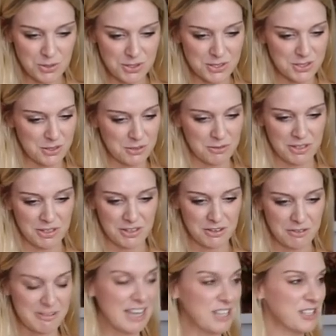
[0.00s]
you sort of
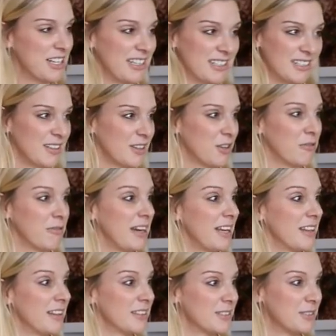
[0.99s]
fashion isn't a
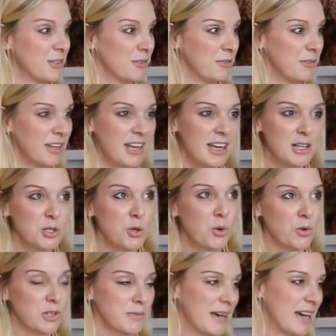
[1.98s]
career that's sort of
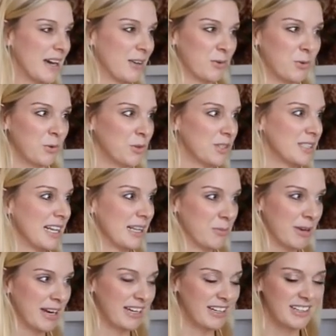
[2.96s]
talked about or
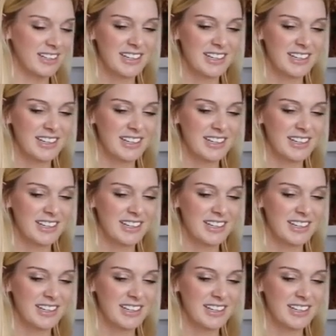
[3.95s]
celebrated.